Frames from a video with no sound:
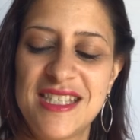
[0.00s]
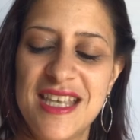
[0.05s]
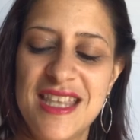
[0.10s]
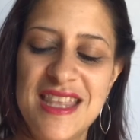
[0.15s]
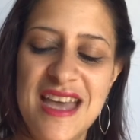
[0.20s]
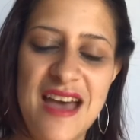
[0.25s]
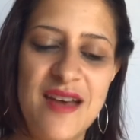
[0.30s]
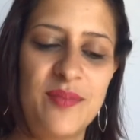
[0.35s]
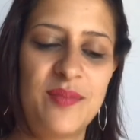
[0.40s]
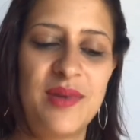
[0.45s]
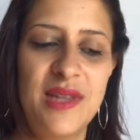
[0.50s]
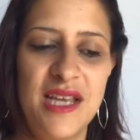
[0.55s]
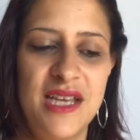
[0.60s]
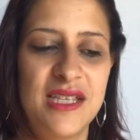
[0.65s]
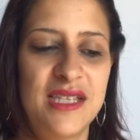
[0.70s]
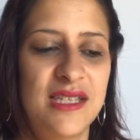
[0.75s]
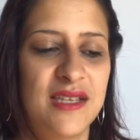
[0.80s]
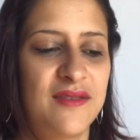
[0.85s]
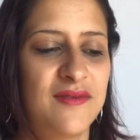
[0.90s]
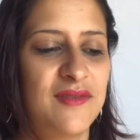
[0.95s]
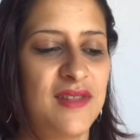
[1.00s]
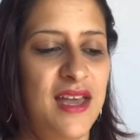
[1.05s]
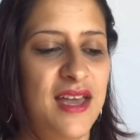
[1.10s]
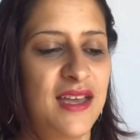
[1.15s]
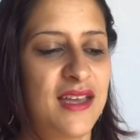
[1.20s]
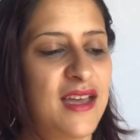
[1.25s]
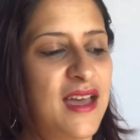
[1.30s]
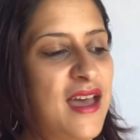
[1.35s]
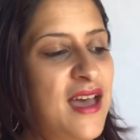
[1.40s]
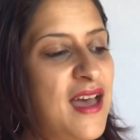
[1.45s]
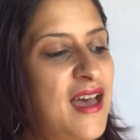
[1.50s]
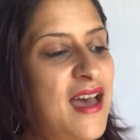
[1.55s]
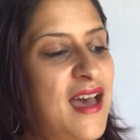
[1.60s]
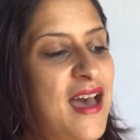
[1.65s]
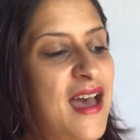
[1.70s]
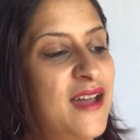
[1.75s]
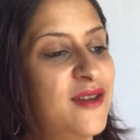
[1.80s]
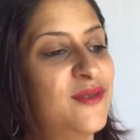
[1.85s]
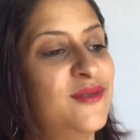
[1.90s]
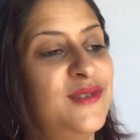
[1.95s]
to that place of like,
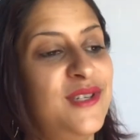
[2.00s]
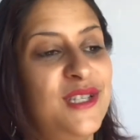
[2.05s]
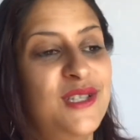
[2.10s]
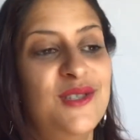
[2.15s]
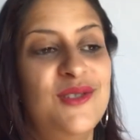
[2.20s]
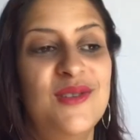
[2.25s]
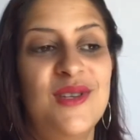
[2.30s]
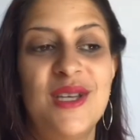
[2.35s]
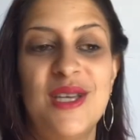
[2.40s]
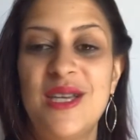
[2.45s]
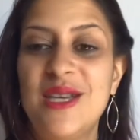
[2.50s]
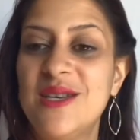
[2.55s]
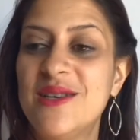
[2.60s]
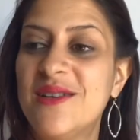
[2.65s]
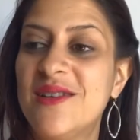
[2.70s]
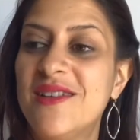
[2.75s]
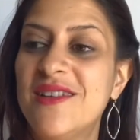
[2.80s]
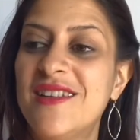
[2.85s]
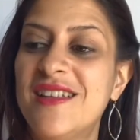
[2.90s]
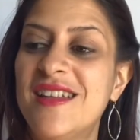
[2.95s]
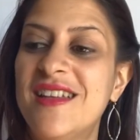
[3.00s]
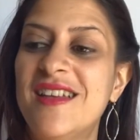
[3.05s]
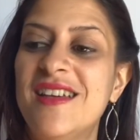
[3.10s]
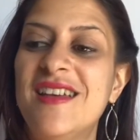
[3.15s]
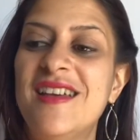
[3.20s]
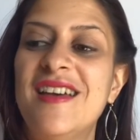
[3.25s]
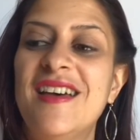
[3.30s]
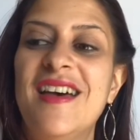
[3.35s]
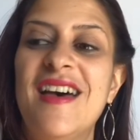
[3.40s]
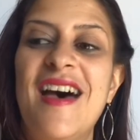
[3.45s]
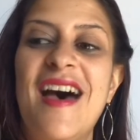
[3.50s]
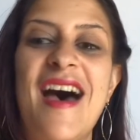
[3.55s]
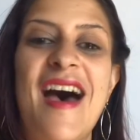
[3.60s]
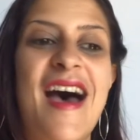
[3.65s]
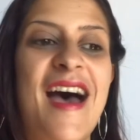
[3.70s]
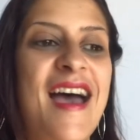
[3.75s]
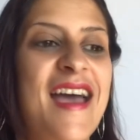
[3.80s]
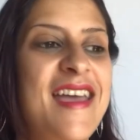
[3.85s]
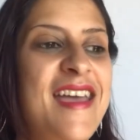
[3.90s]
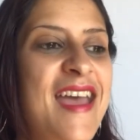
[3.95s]
I don't need you to heal,
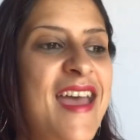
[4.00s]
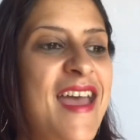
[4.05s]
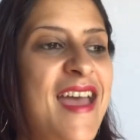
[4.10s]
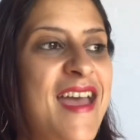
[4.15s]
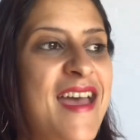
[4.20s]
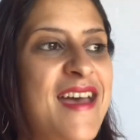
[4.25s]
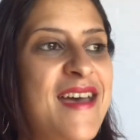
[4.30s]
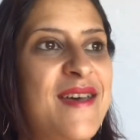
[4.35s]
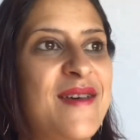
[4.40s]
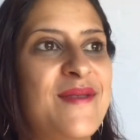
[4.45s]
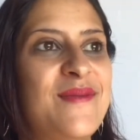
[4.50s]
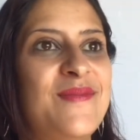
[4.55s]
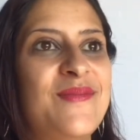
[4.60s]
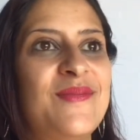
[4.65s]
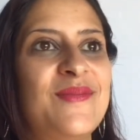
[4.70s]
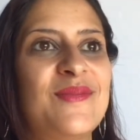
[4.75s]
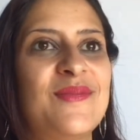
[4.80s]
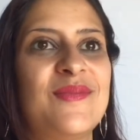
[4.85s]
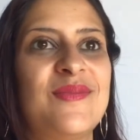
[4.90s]
I am